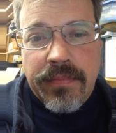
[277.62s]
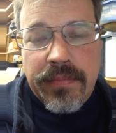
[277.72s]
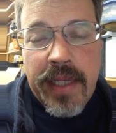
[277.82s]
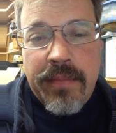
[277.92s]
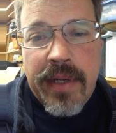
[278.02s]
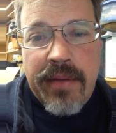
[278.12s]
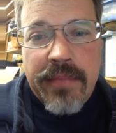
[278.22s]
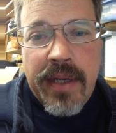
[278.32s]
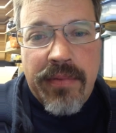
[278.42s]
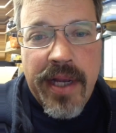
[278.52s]
Okay,
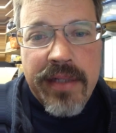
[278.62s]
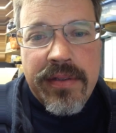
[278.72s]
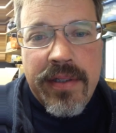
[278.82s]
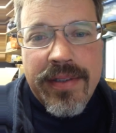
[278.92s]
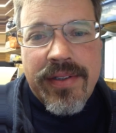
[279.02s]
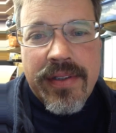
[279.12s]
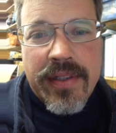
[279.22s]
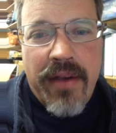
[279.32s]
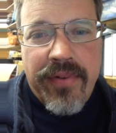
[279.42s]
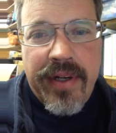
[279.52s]
my rights to
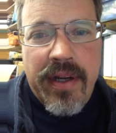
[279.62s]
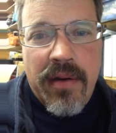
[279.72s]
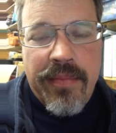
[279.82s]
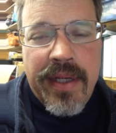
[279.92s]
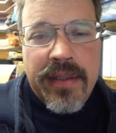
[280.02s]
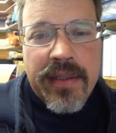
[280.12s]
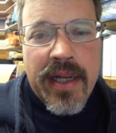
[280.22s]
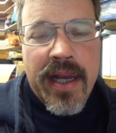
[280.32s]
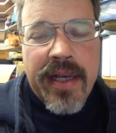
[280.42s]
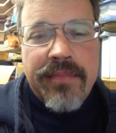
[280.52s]
discovery are being
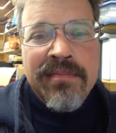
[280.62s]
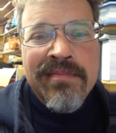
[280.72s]
denied.